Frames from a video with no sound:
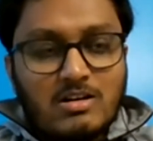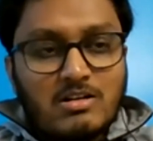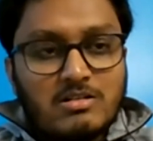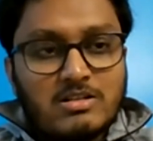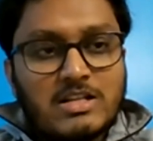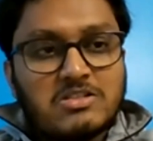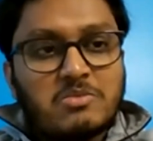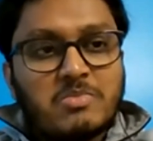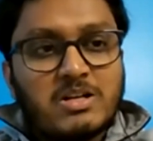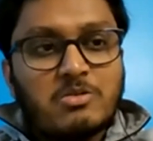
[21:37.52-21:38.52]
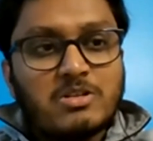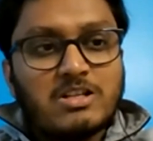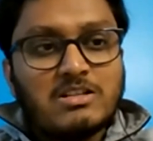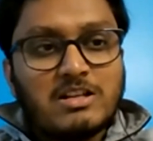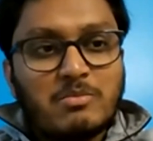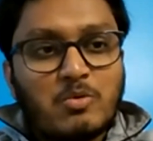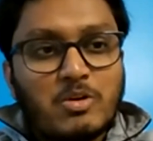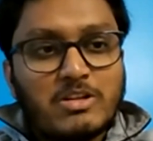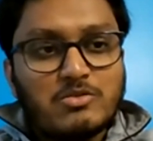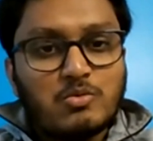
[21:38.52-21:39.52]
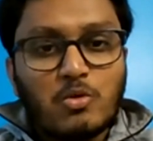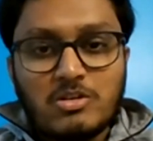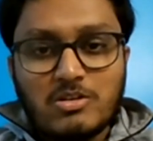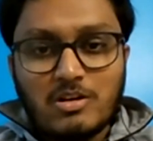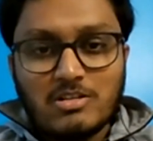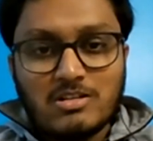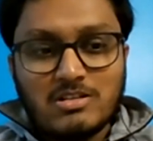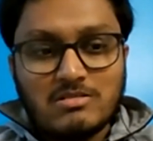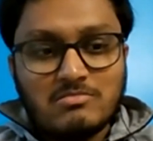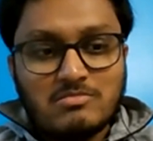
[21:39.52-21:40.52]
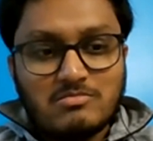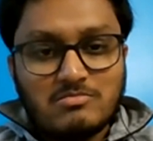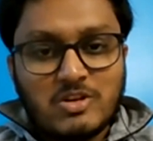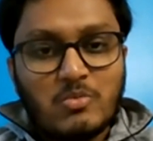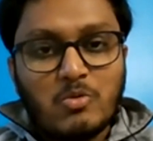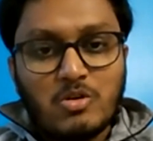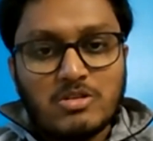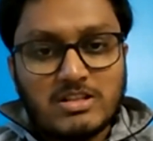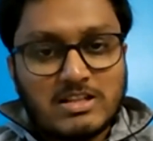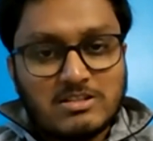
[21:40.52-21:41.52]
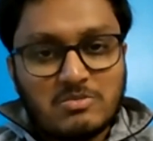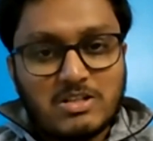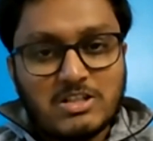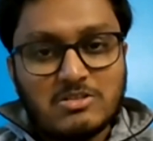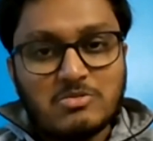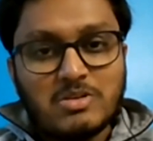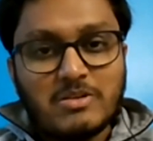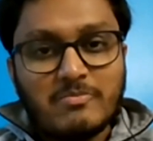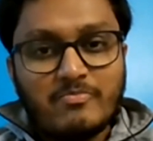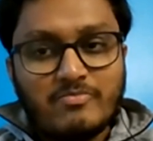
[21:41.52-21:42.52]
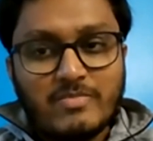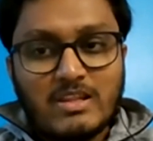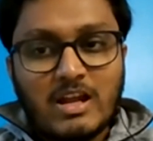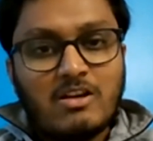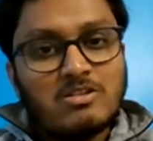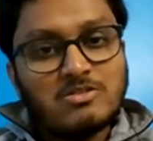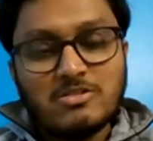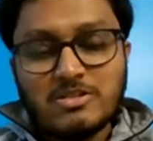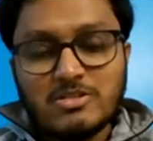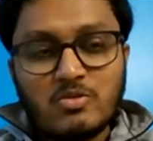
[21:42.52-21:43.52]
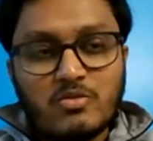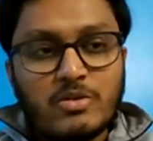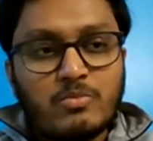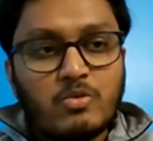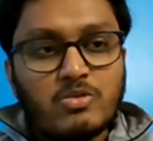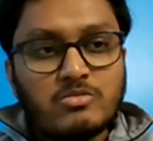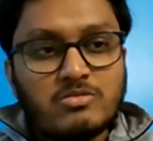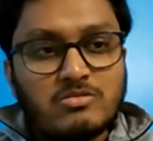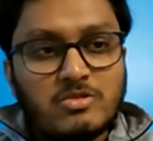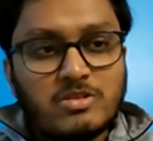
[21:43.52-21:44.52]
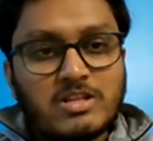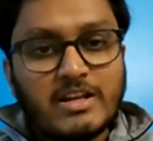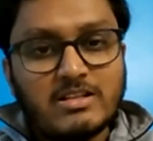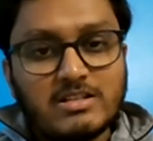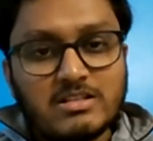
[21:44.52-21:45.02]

Uh, it does not matter whether the book is old or the new books, it doesn't matter to me. I always look for books which I